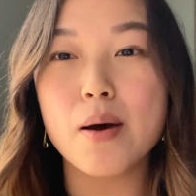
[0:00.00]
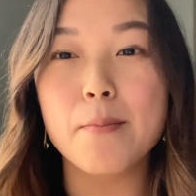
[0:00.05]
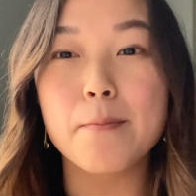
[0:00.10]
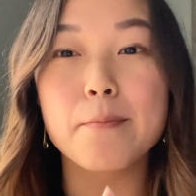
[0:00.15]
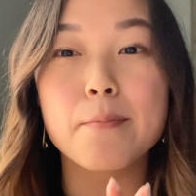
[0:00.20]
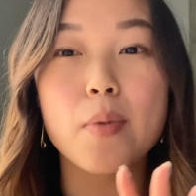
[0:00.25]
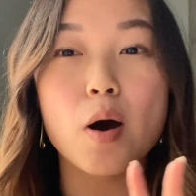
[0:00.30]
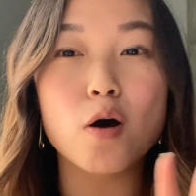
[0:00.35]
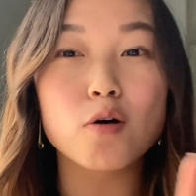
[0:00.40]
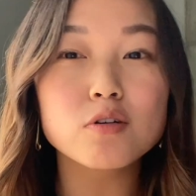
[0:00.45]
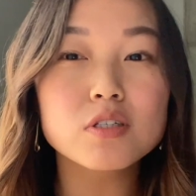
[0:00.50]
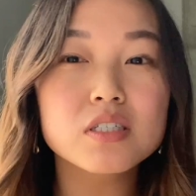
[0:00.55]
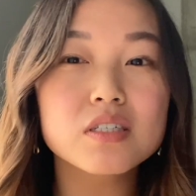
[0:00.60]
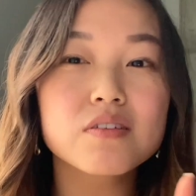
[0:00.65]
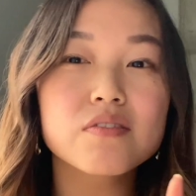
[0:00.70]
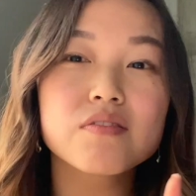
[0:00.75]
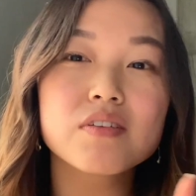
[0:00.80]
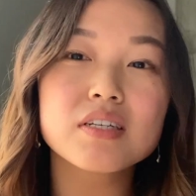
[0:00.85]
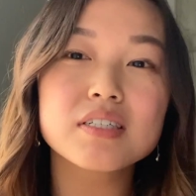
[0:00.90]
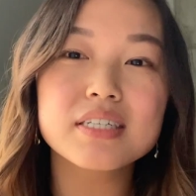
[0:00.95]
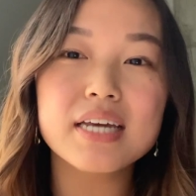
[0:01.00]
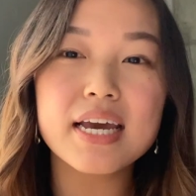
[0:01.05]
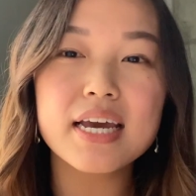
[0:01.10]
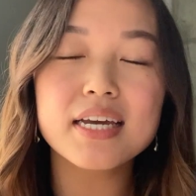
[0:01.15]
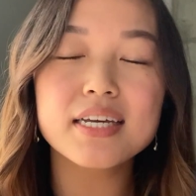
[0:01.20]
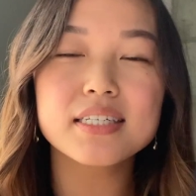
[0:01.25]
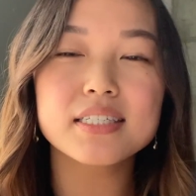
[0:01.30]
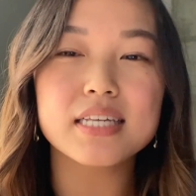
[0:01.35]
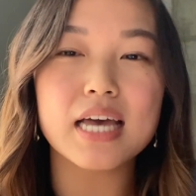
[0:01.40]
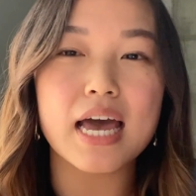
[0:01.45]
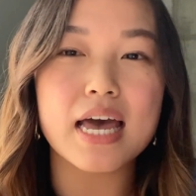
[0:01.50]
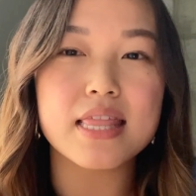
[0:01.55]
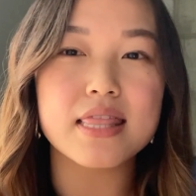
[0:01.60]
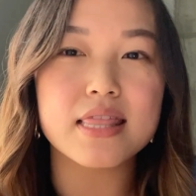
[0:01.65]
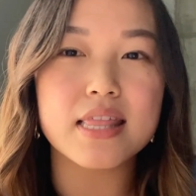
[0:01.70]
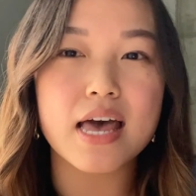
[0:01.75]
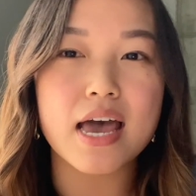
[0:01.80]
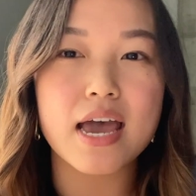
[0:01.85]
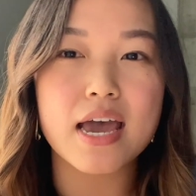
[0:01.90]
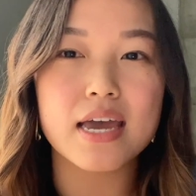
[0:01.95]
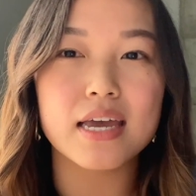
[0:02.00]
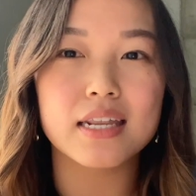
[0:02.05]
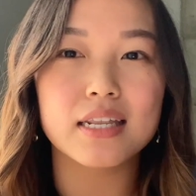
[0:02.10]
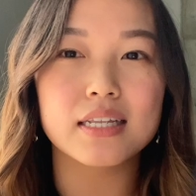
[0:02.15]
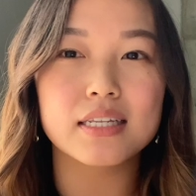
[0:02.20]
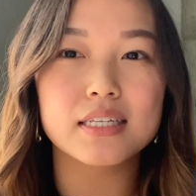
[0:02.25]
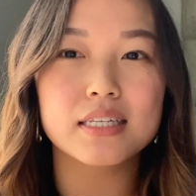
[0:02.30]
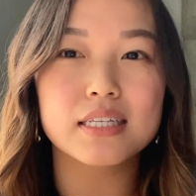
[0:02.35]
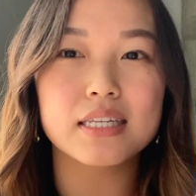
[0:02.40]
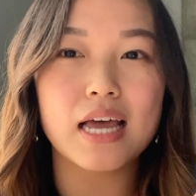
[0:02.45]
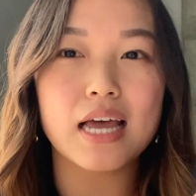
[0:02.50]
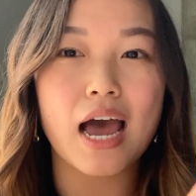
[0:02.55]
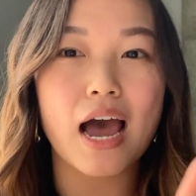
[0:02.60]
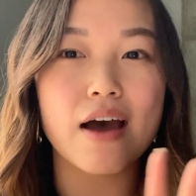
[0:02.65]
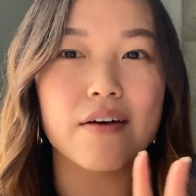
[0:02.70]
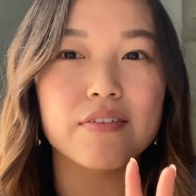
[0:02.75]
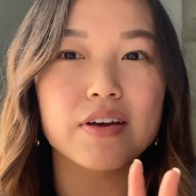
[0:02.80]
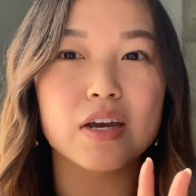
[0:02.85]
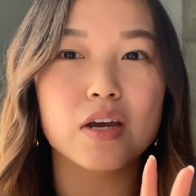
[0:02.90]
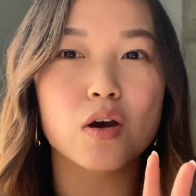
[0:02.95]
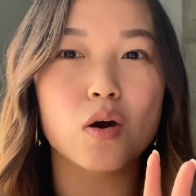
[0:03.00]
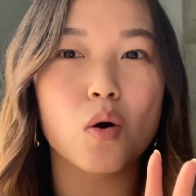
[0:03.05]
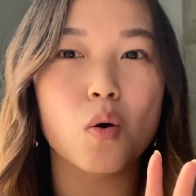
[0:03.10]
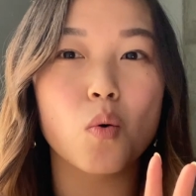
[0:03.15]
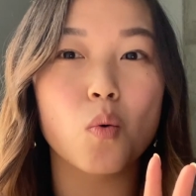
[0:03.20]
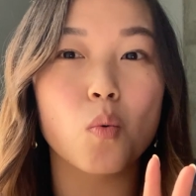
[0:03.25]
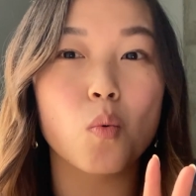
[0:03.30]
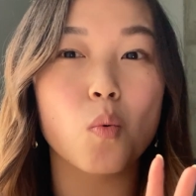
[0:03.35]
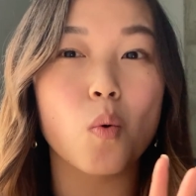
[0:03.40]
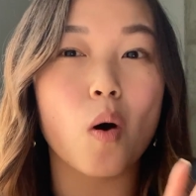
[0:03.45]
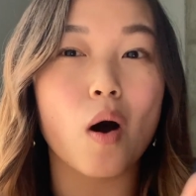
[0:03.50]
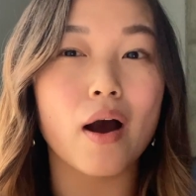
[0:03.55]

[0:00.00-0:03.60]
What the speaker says: most of the days and then having probably